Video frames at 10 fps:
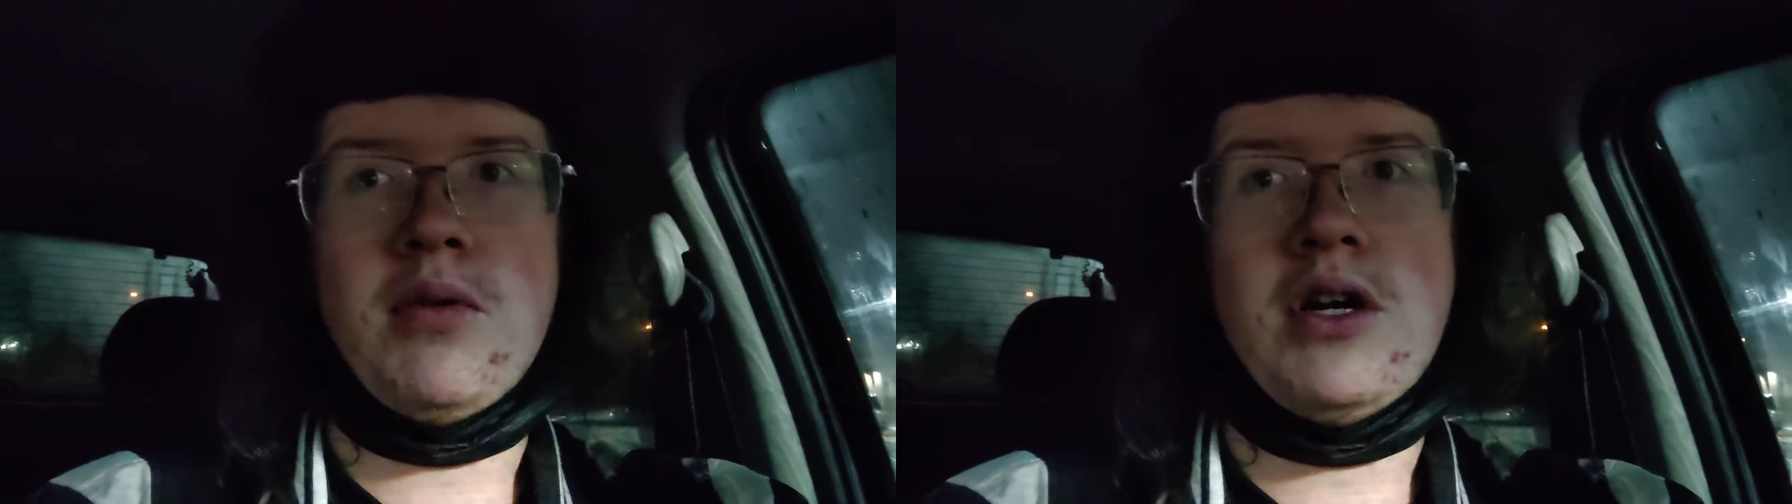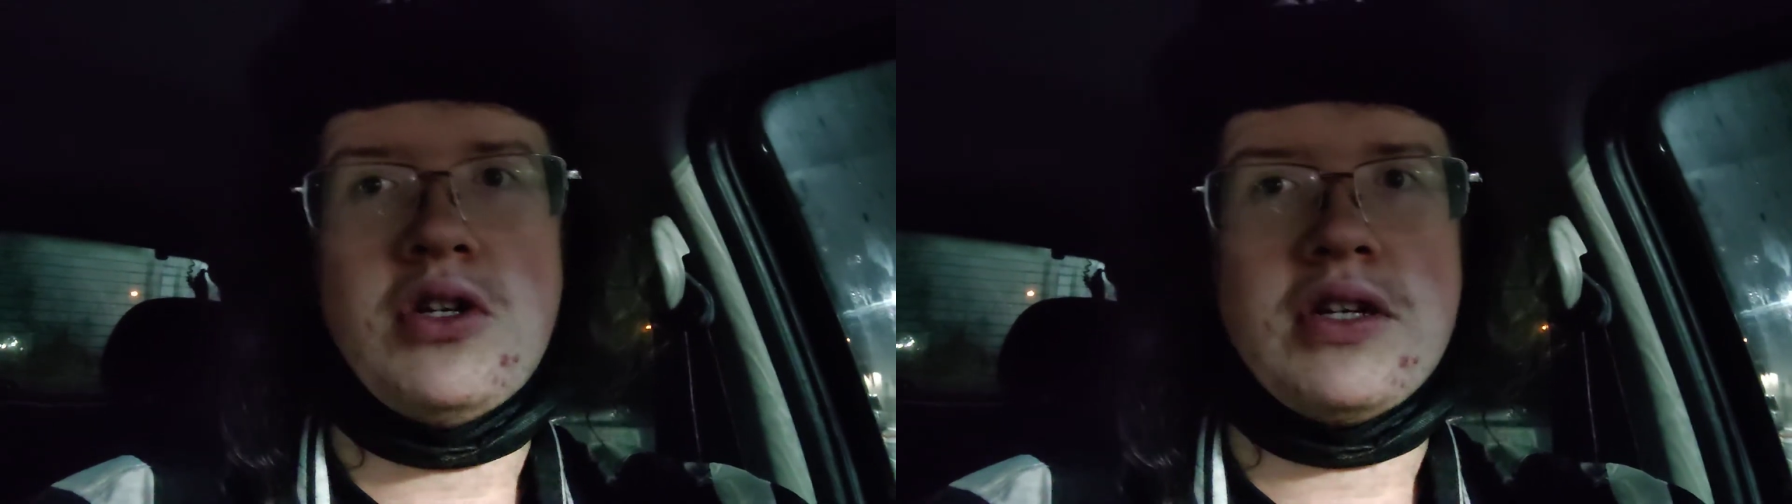
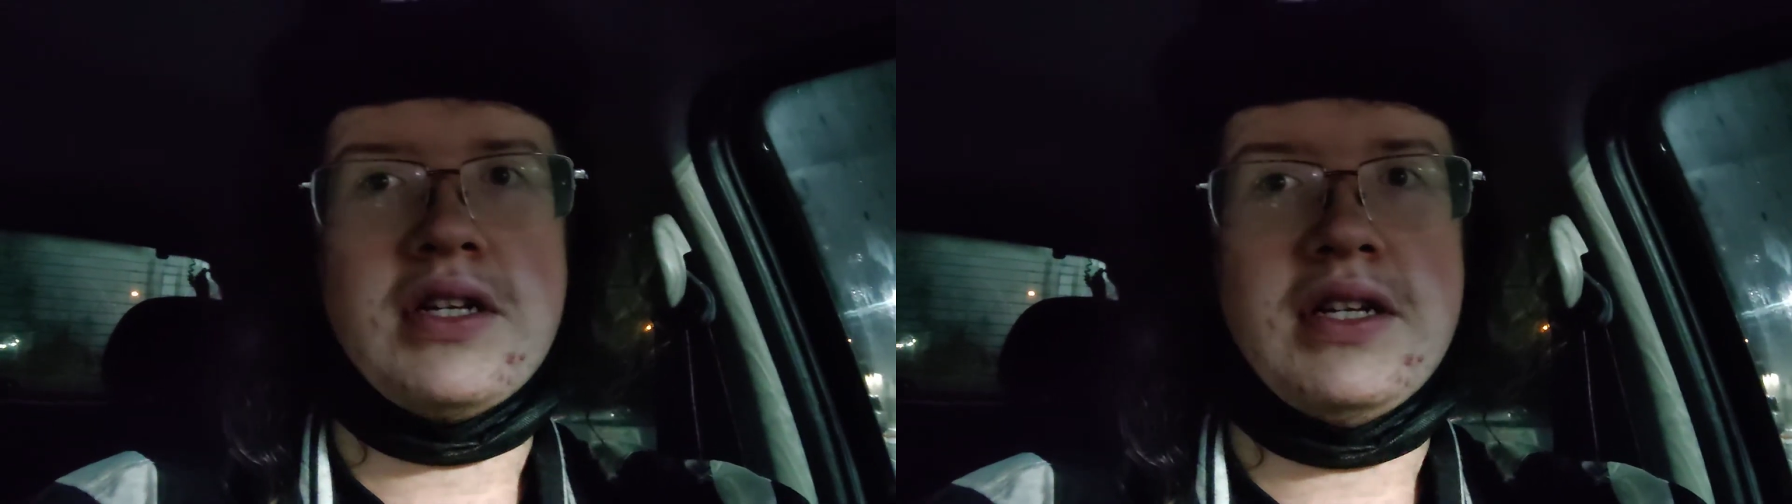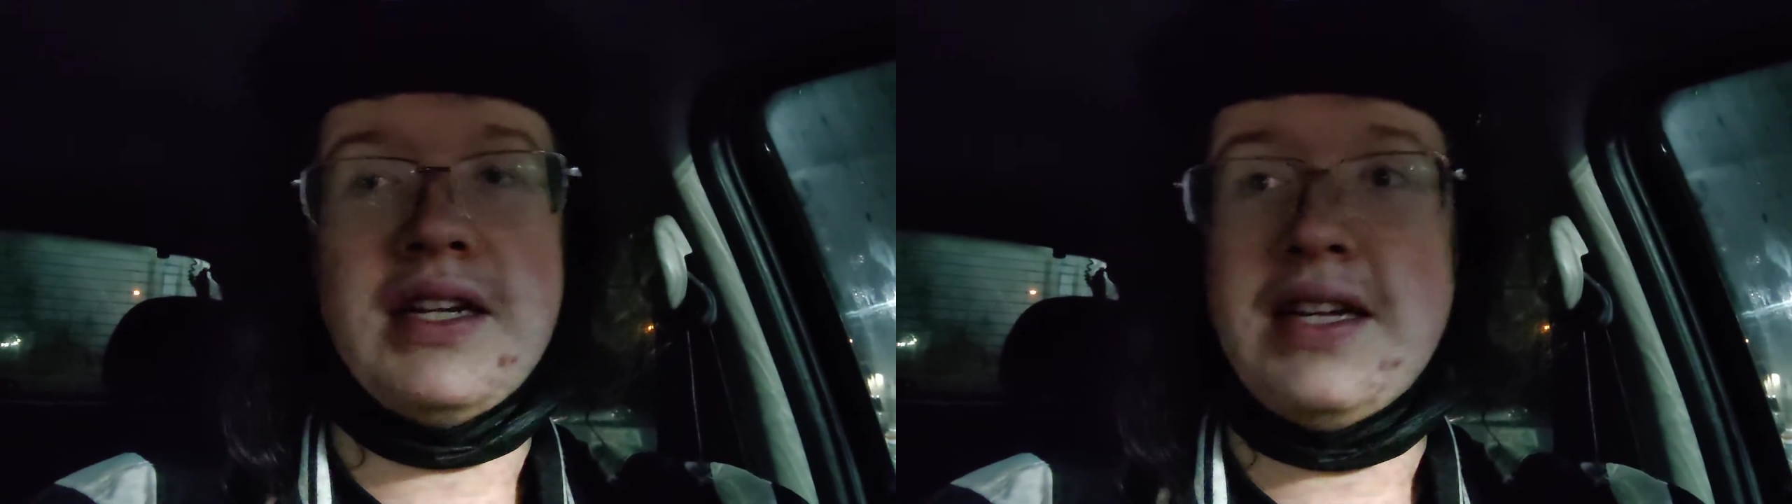
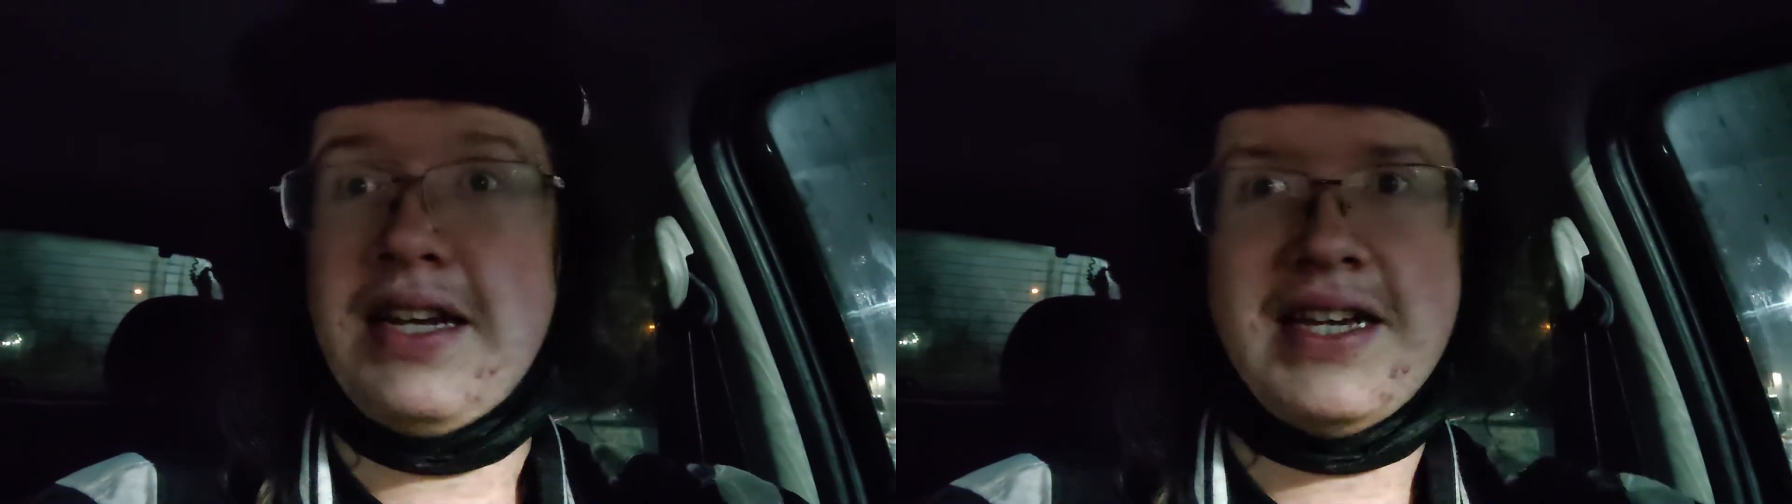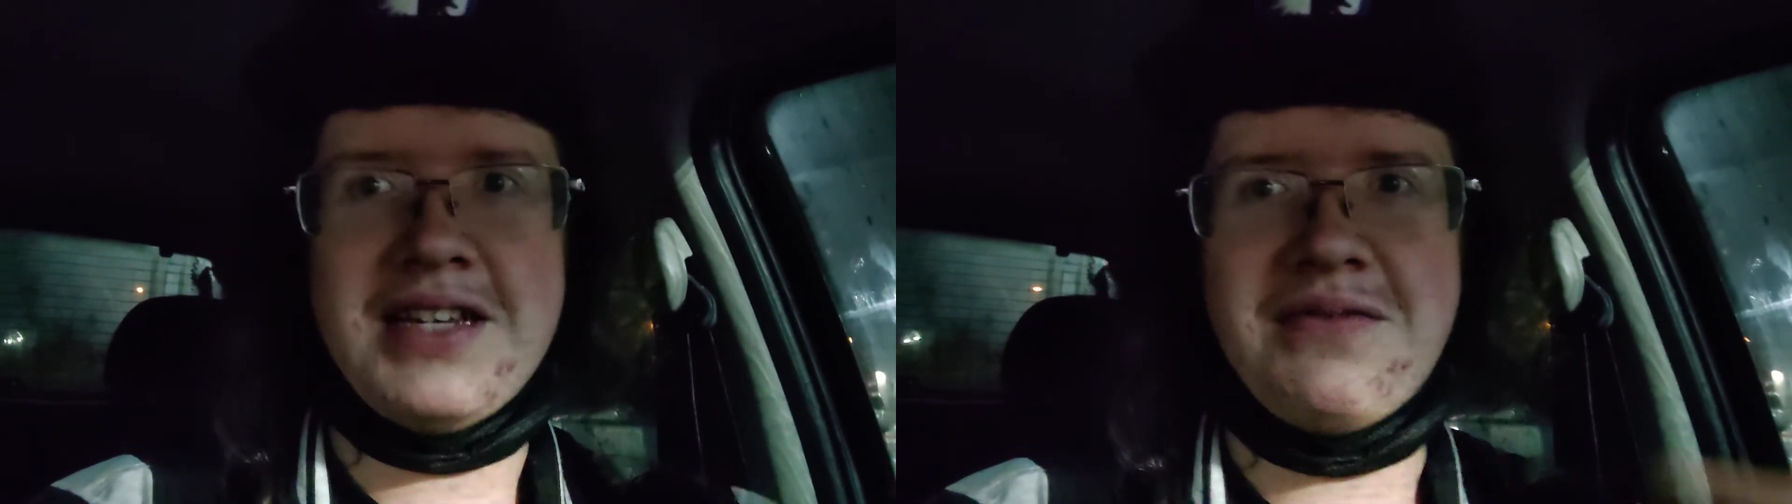Washington
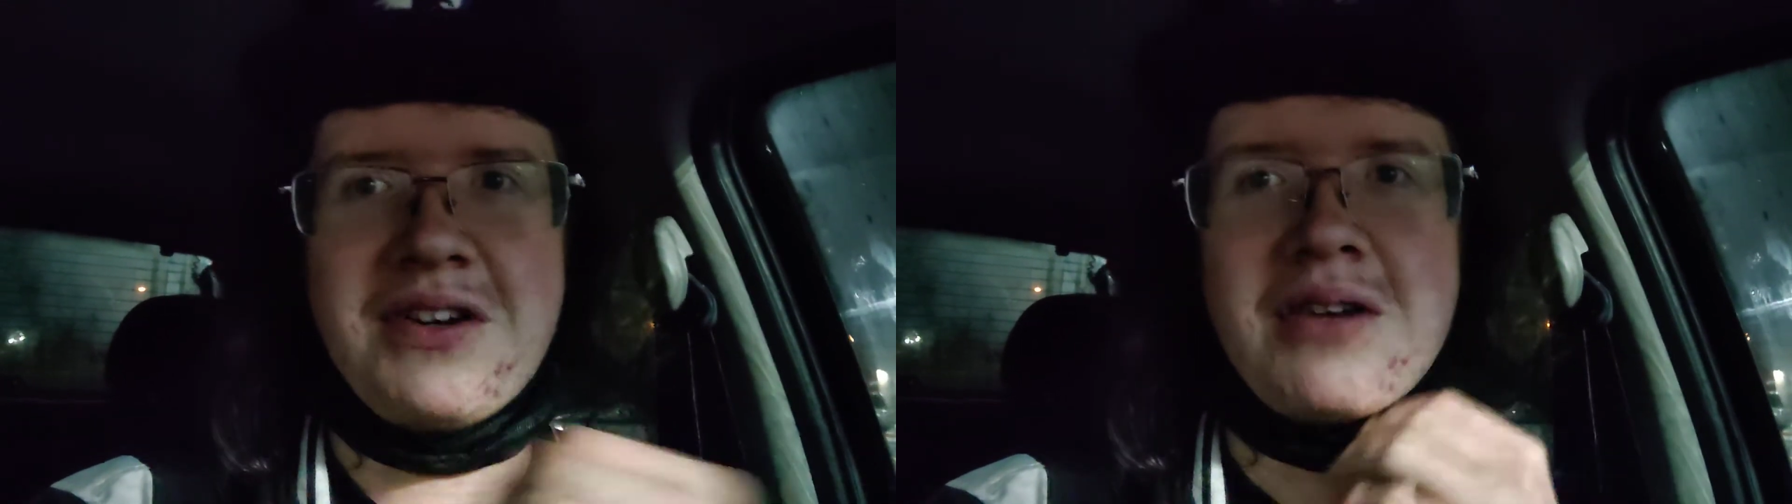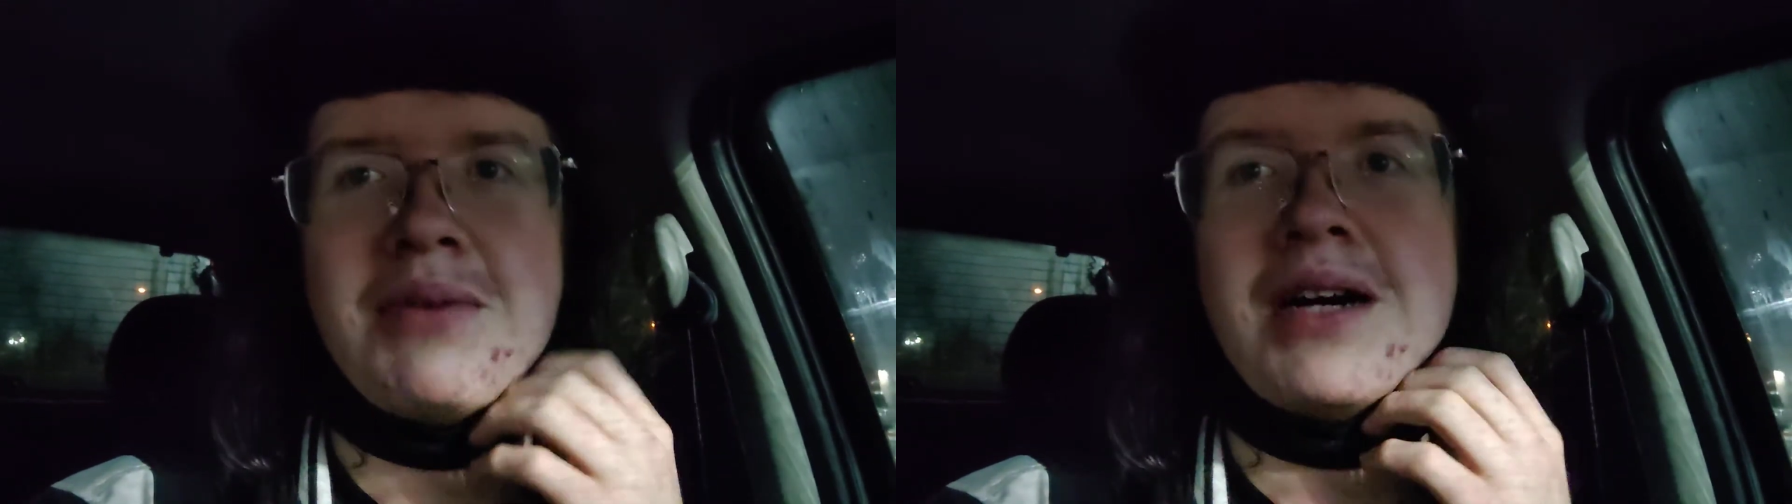isn't
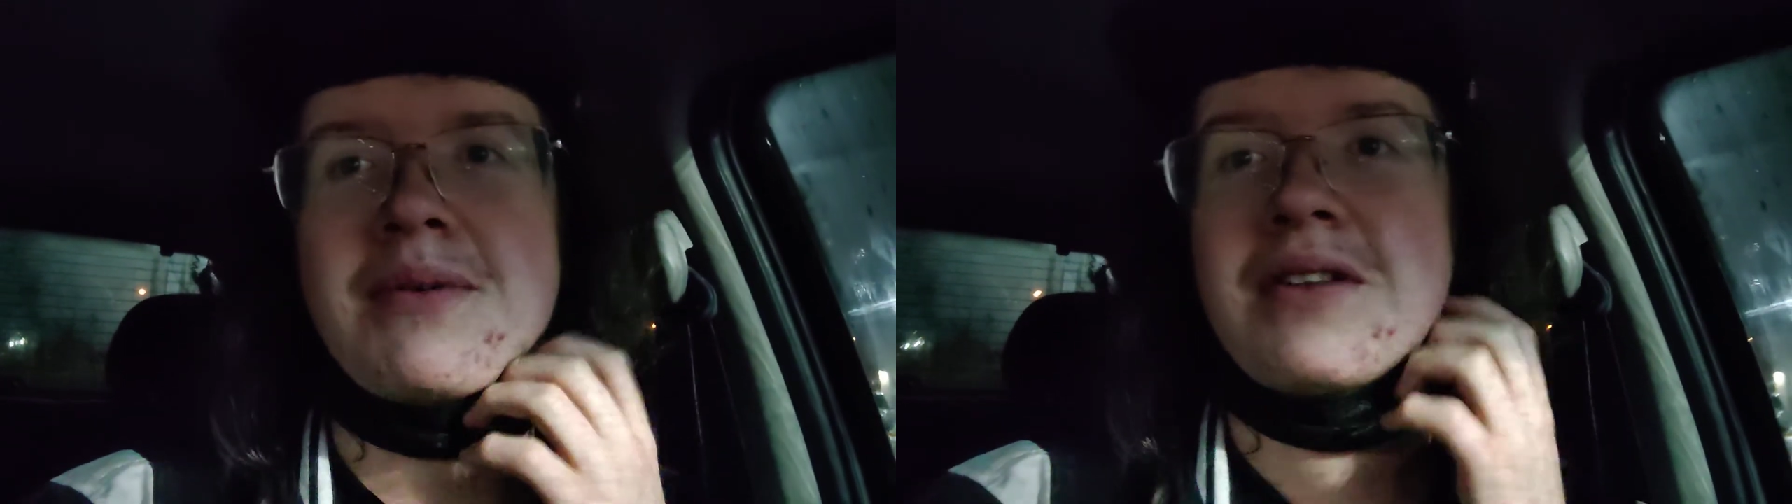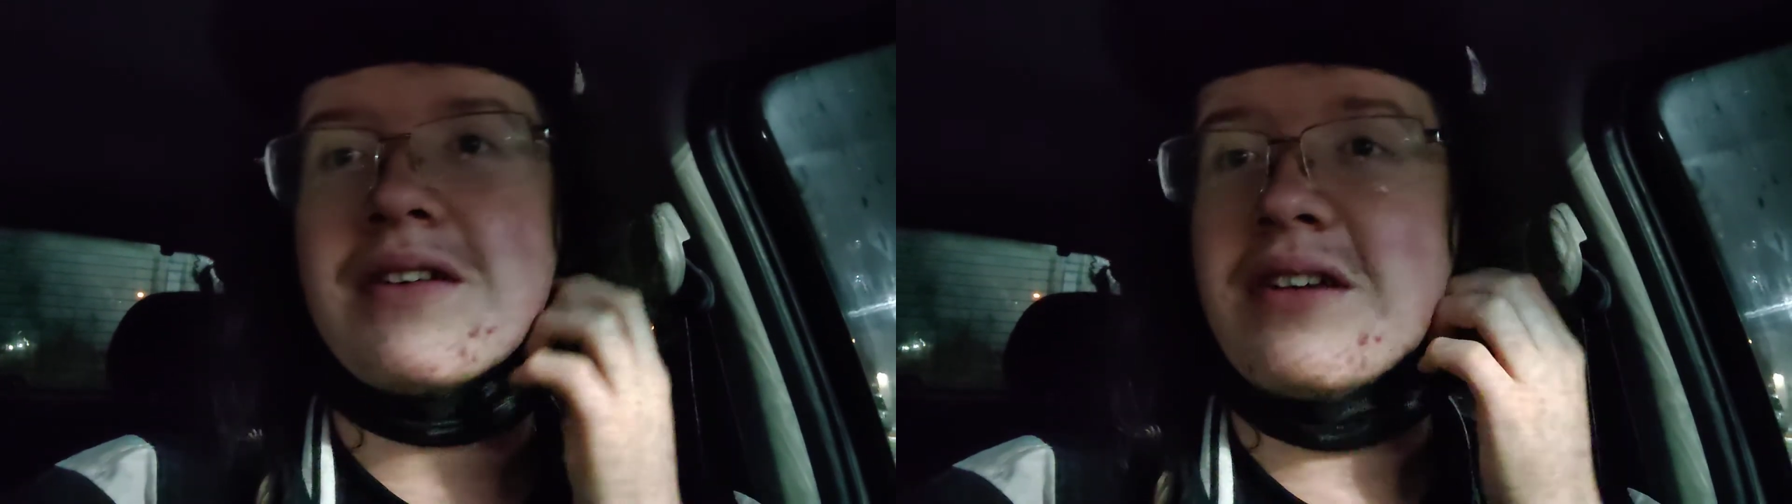very
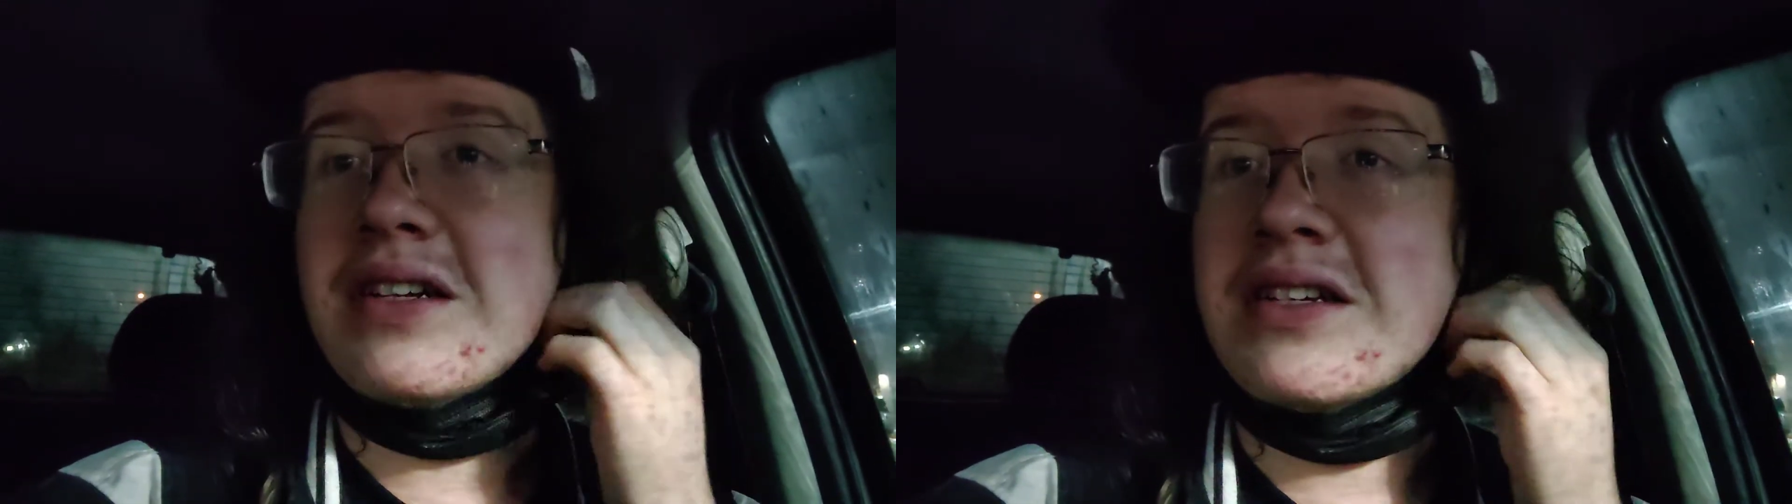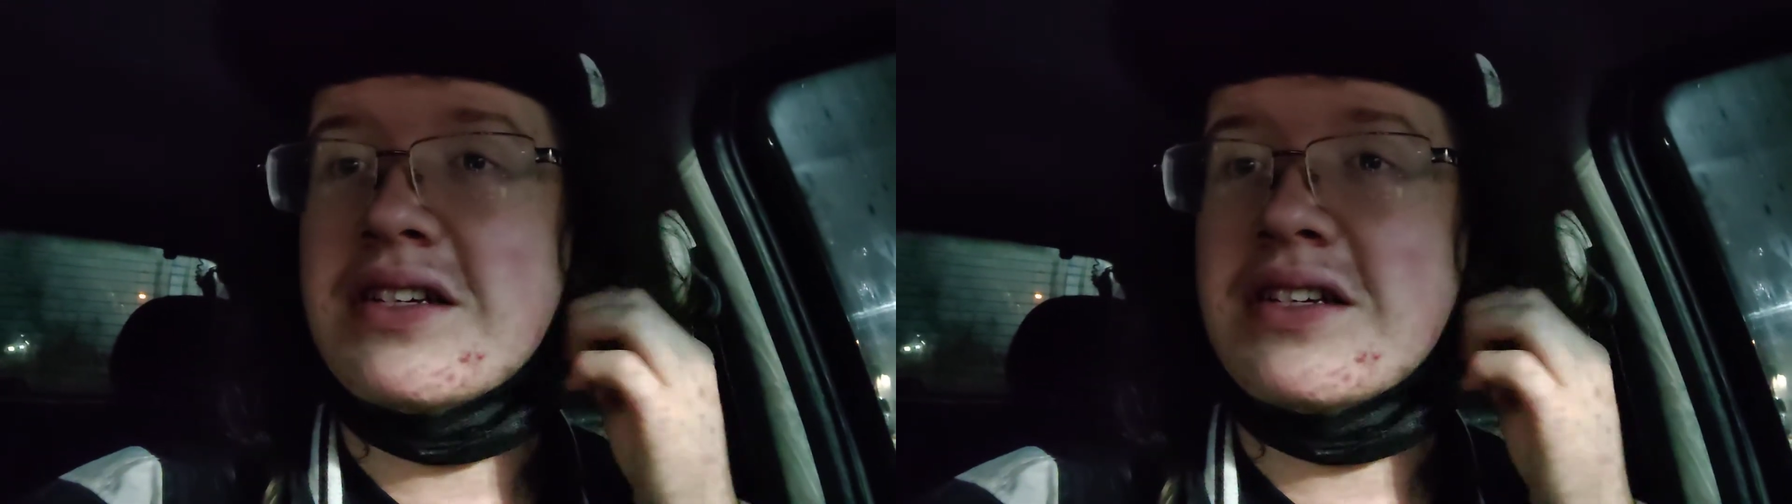popular.